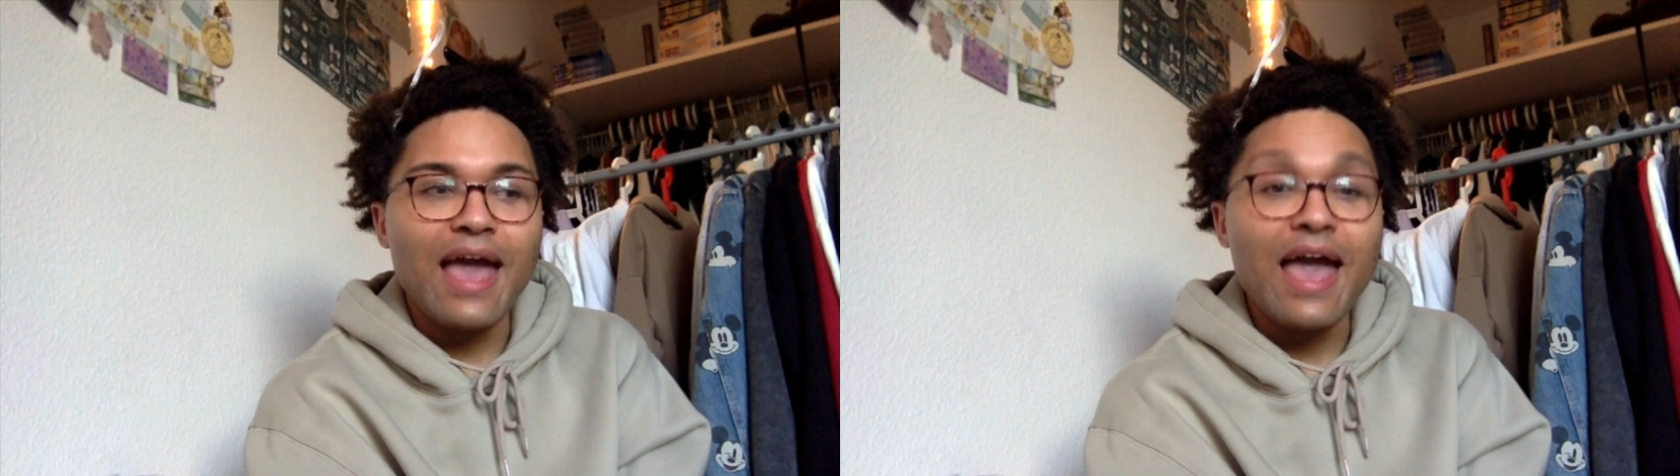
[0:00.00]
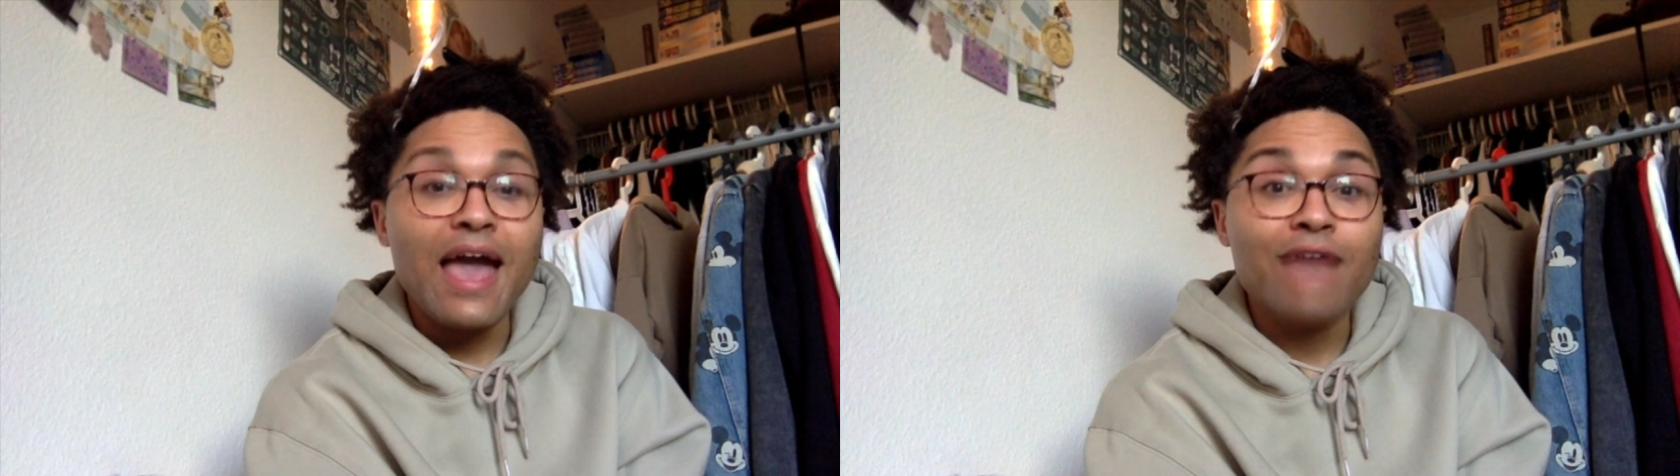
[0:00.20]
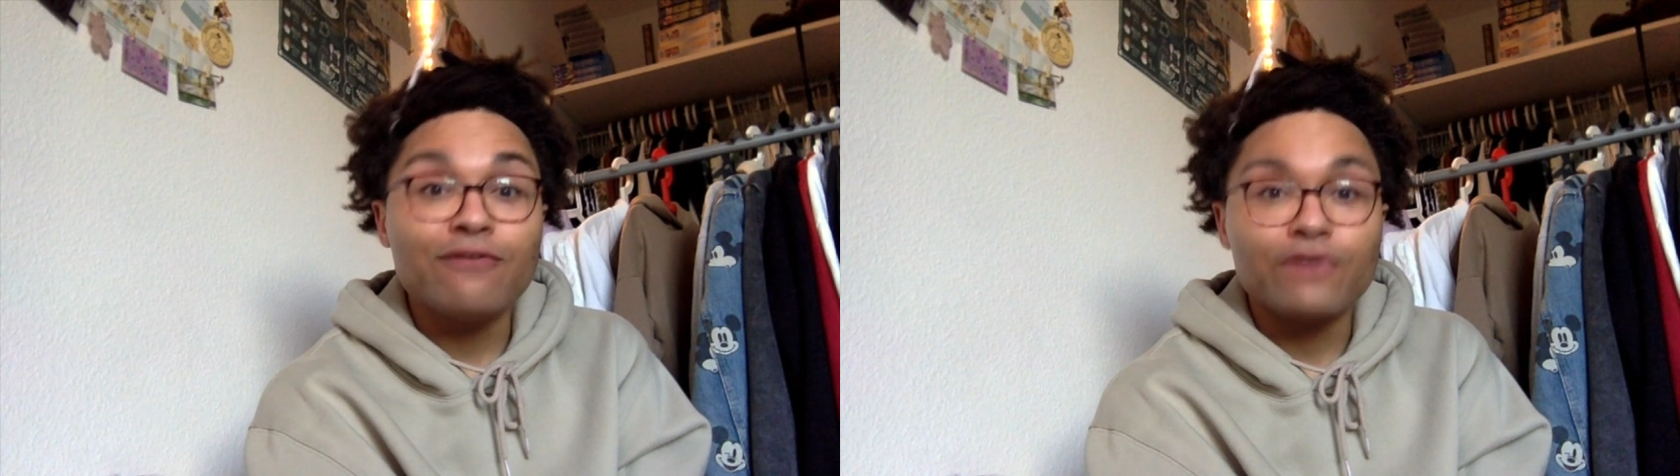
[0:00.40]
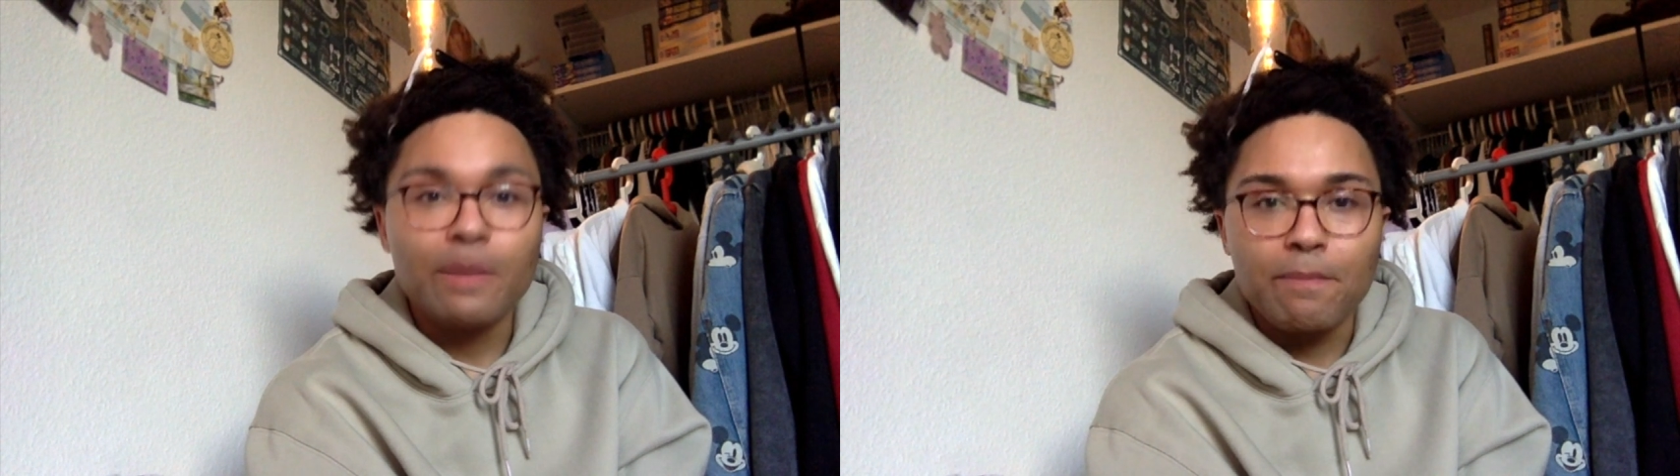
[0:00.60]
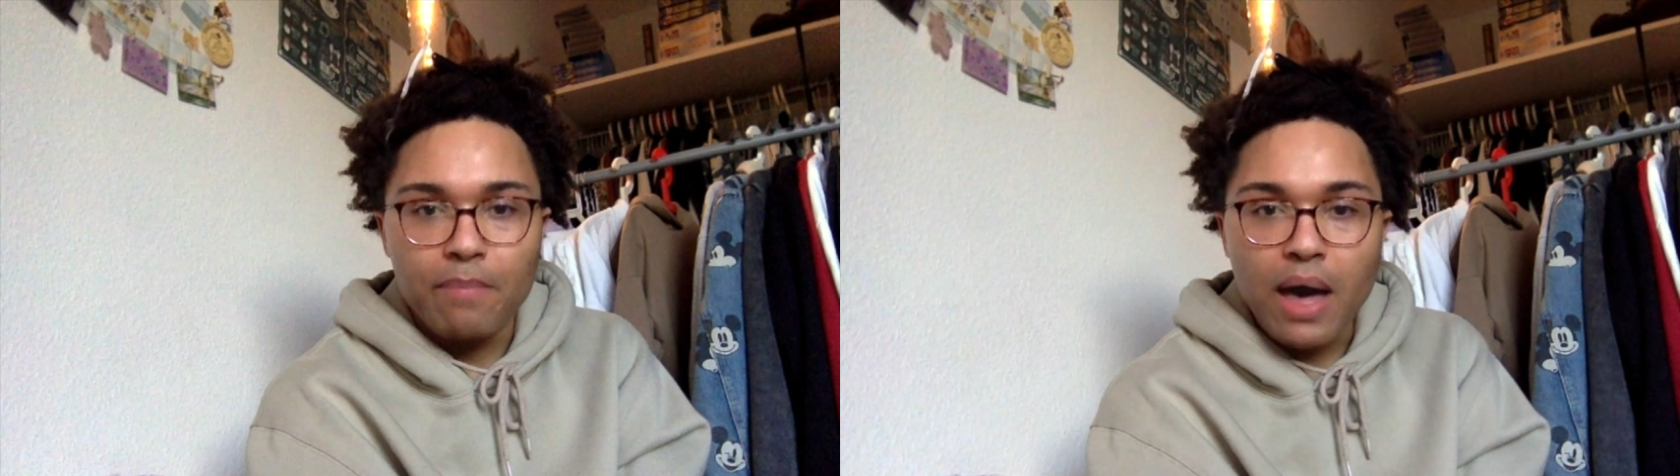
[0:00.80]

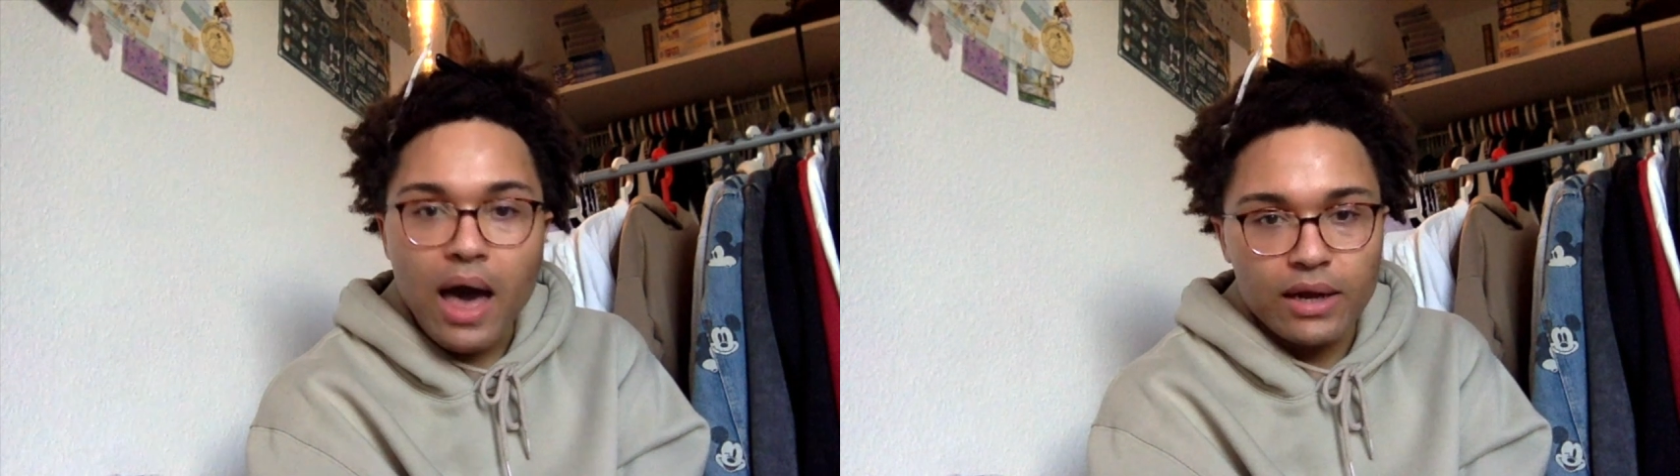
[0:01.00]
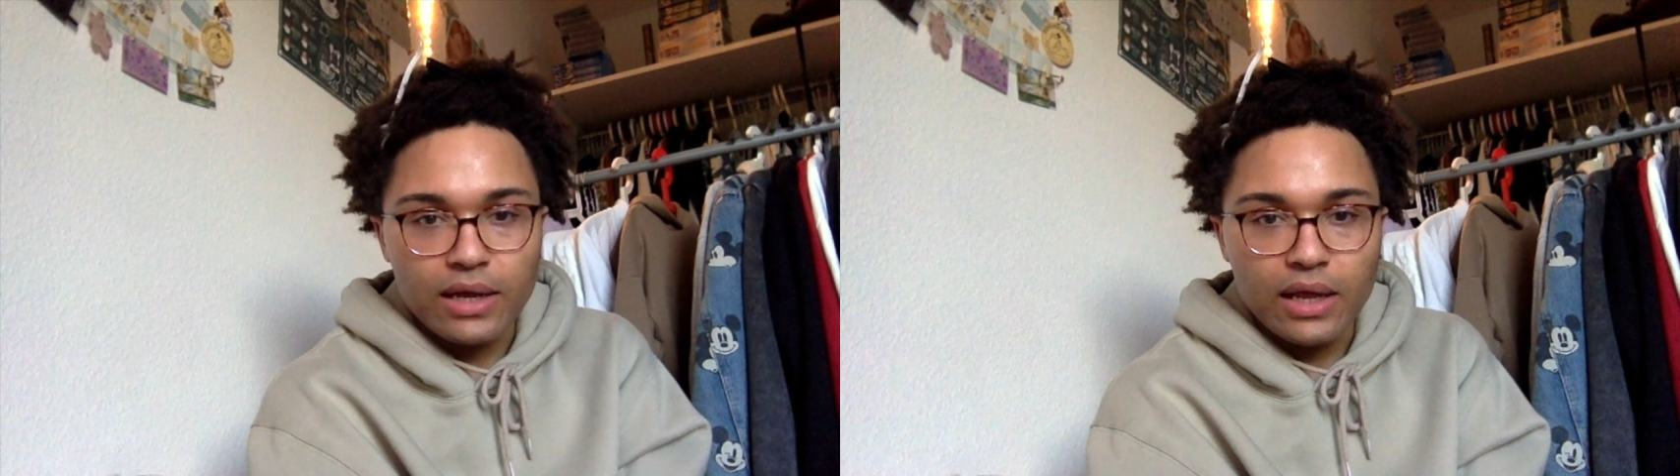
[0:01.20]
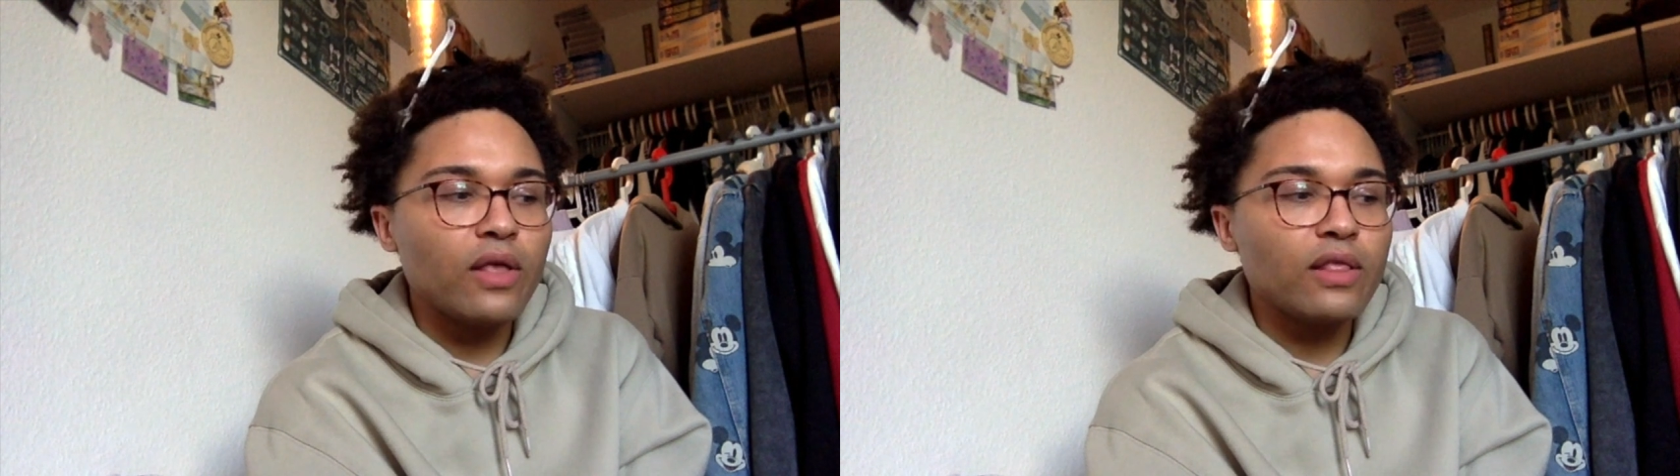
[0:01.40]
everybody.